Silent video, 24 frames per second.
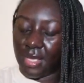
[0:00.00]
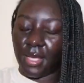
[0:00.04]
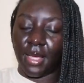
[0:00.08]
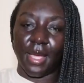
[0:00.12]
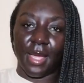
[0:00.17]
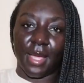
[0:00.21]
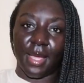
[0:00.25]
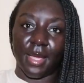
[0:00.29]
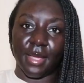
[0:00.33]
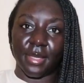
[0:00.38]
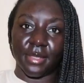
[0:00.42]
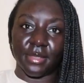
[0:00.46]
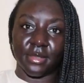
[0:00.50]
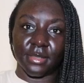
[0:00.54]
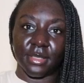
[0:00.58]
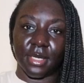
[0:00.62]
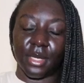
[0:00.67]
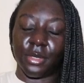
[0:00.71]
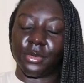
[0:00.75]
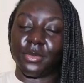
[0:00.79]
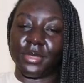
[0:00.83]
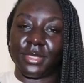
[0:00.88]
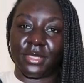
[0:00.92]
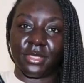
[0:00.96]
and i
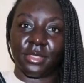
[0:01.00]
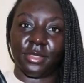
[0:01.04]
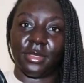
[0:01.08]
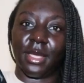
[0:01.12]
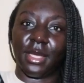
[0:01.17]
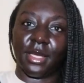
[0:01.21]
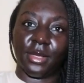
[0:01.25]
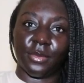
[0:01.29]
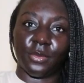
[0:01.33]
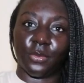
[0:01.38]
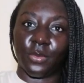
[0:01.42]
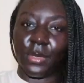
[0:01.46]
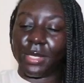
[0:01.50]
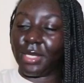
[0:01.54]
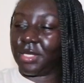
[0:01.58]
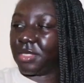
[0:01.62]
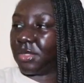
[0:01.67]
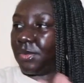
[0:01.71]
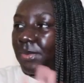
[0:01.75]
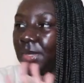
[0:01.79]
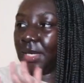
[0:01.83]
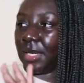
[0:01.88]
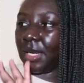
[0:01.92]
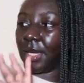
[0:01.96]
always do that i want it
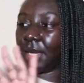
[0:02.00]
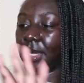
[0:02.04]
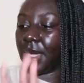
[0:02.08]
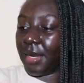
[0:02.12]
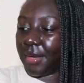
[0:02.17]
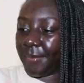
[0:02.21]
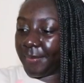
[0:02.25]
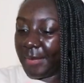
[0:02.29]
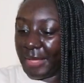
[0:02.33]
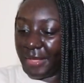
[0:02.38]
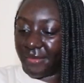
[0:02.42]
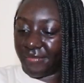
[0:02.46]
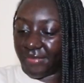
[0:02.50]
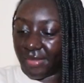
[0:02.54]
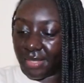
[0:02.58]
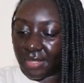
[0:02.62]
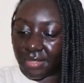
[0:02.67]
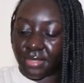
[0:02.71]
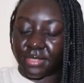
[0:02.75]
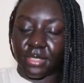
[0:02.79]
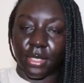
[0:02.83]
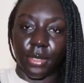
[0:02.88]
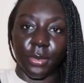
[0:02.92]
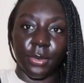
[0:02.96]
to be like kind of
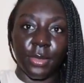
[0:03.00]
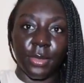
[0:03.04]
perfect so